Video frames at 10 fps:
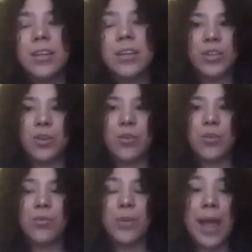
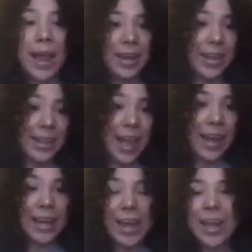So, and in
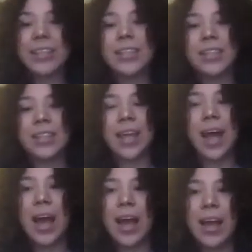that case,
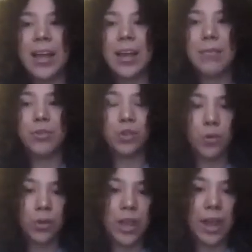I am
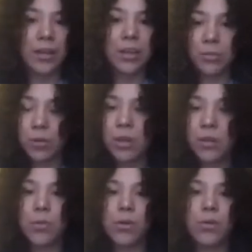sure that CUNY
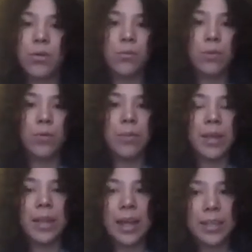will
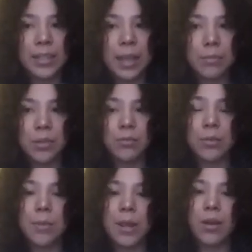make that step to
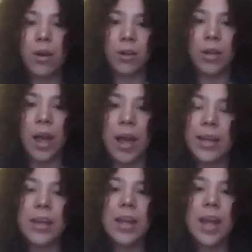remain
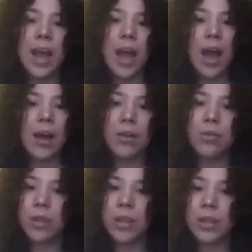online. How do you
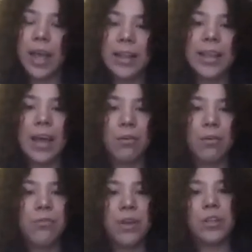think that that'll
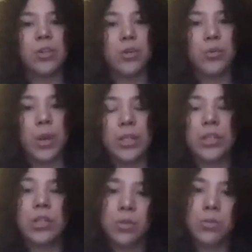affect you as a
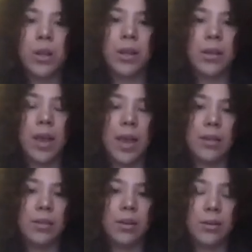student
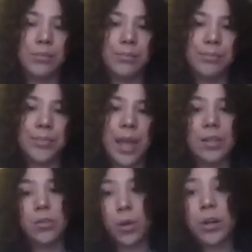and
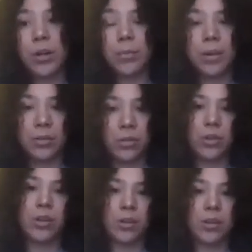as a worker, because you're
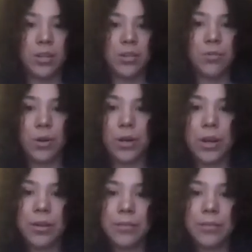going to continue working?